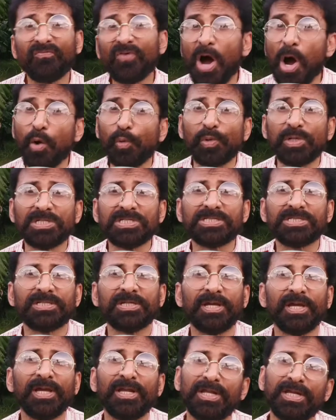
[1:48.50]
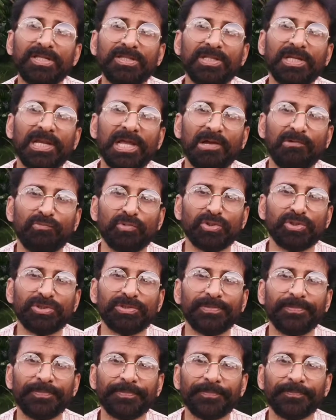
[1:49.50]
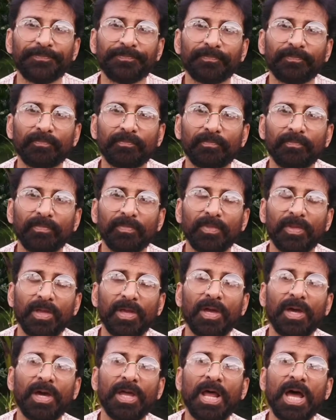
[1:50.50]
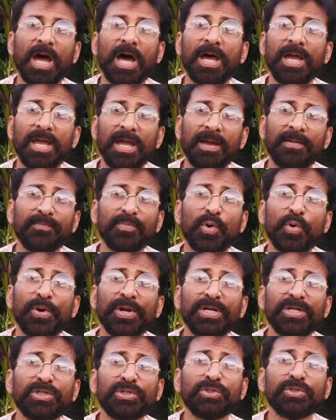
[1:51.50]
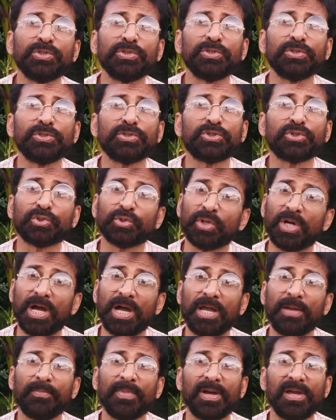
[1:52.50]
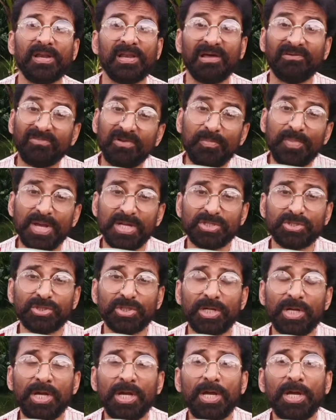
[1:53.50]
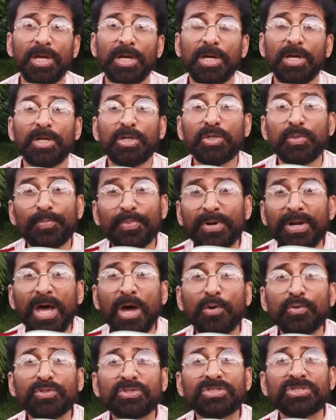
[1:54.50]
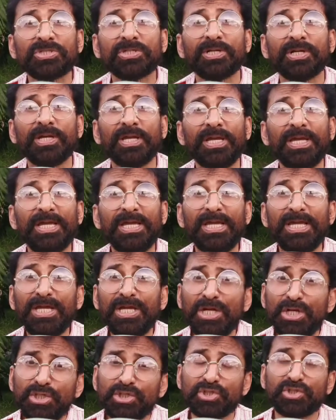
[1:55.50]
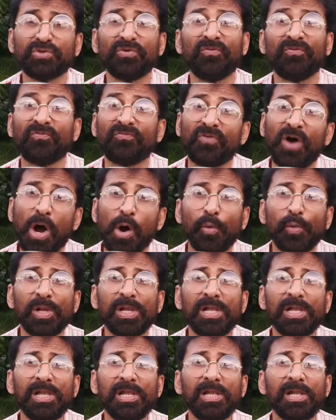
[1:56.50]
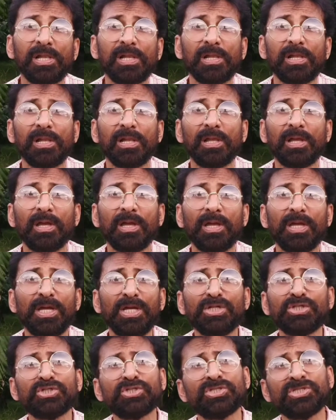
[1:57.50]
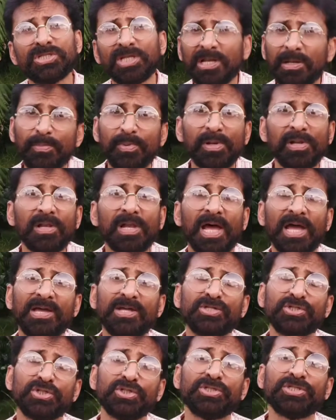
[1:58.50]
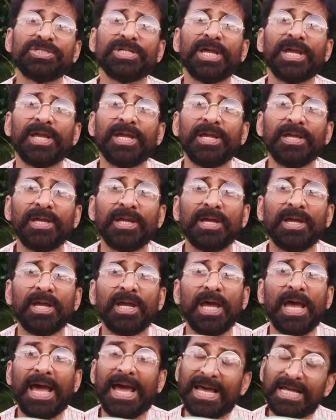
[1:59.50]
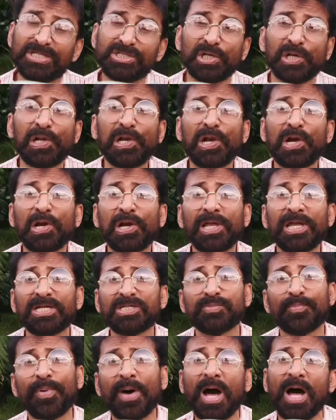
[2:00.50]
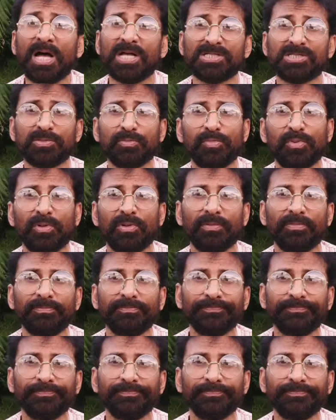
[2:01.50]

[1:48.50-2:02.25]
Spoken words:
vowels in Hindi language. And I am going to try my level best to pronounce each vowel, each syllable, I should say, as clearly as possible.